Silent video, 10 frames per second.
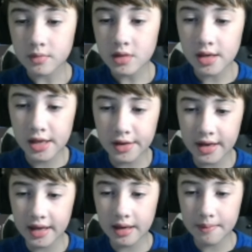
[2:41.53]
you
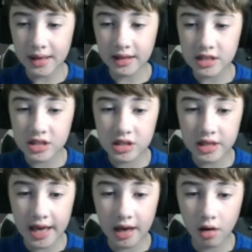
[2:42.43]
can make the
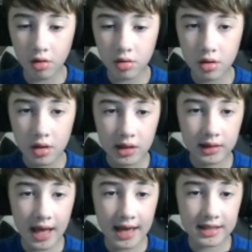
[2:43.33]
scale
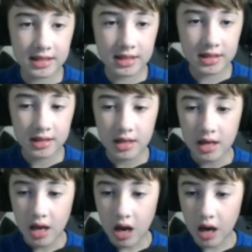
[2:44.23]
less,
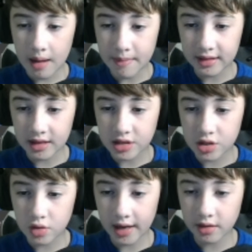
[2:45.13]
make the
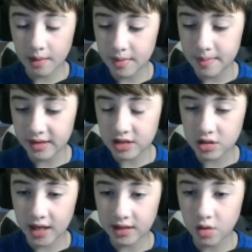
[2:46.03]
strength, I'm going to make this
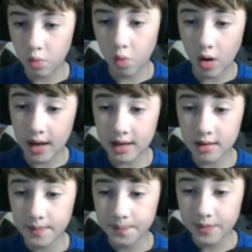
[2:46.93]
like to 1.
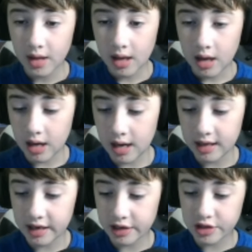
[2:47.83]
You
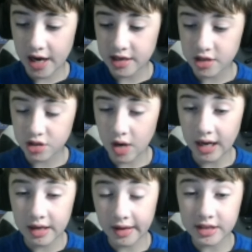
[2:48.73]
could change the strength
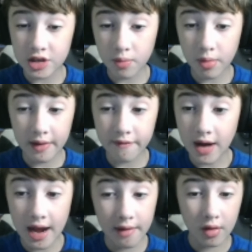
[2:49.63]
to like
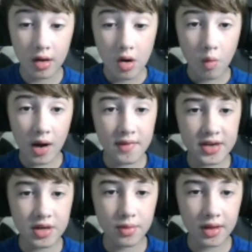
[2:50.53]
0.5 or whatever
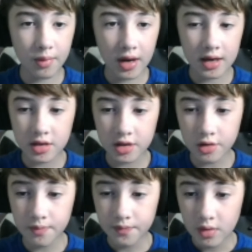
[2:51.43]
you really want to
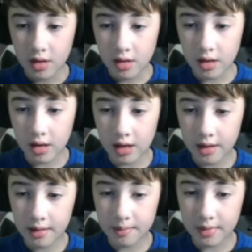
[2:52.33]
do.
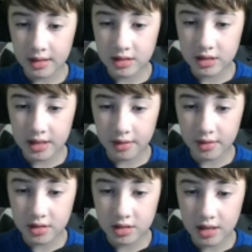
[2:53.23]
I might scale
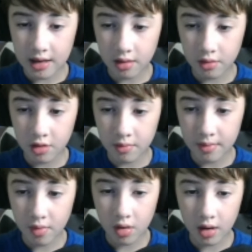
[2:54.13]
this down a little bit
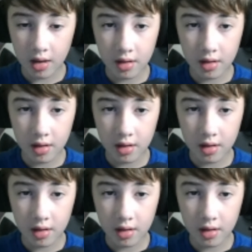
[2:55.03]
more.